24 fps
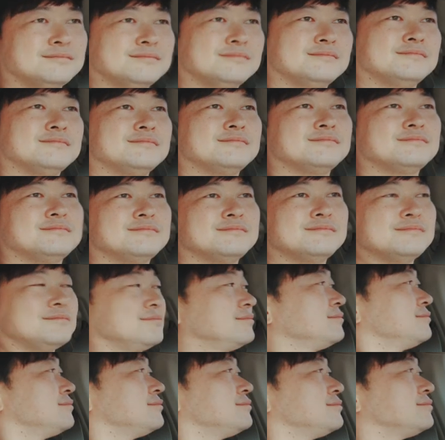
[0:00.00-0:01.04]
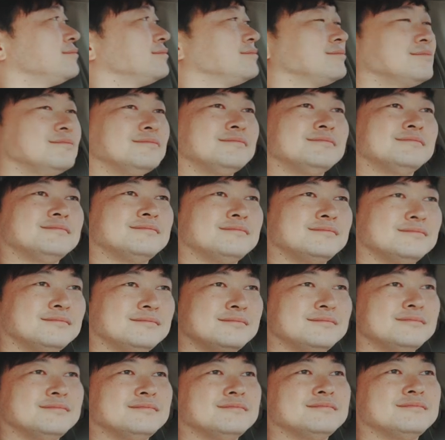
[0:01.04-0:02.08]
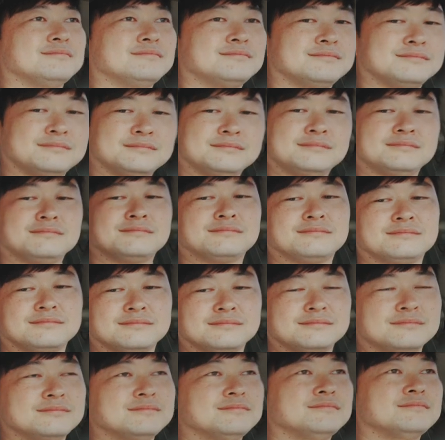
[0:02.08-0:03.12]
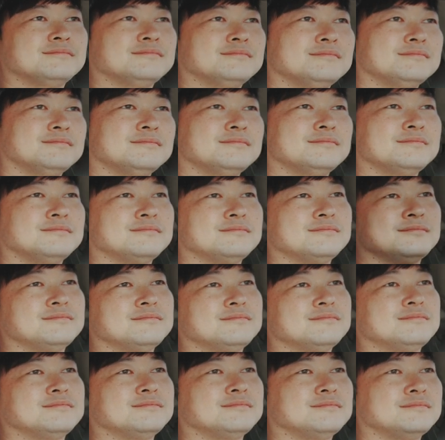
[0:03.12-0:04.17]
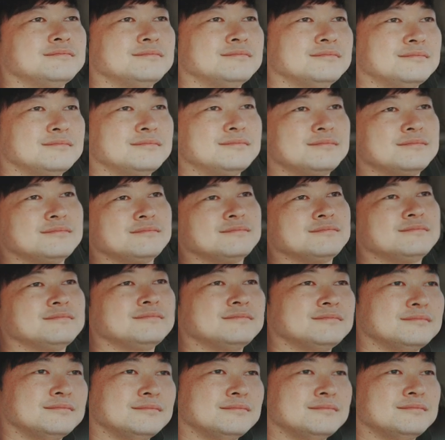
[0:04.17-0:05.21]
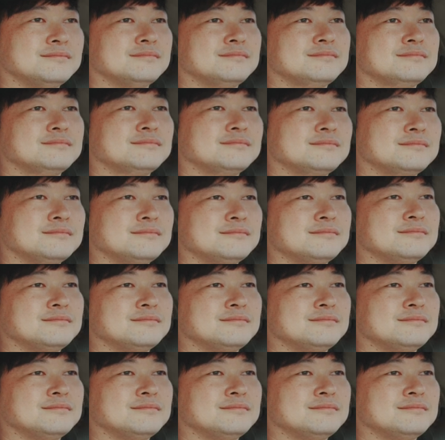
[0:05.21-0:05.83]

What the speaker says: This person isn't speaking.